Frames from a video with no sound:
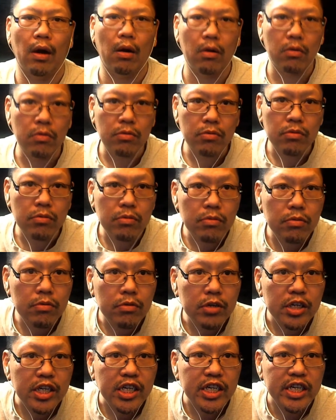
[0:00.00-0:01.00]
Oh
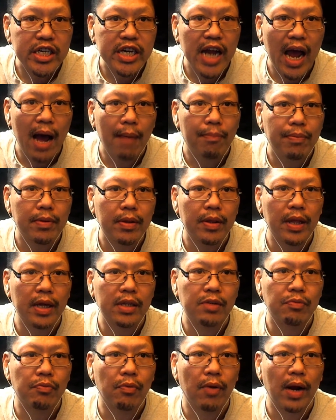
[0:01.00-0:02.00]
snap!
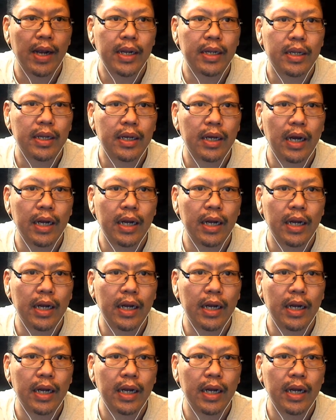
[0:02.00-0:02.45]
That's right.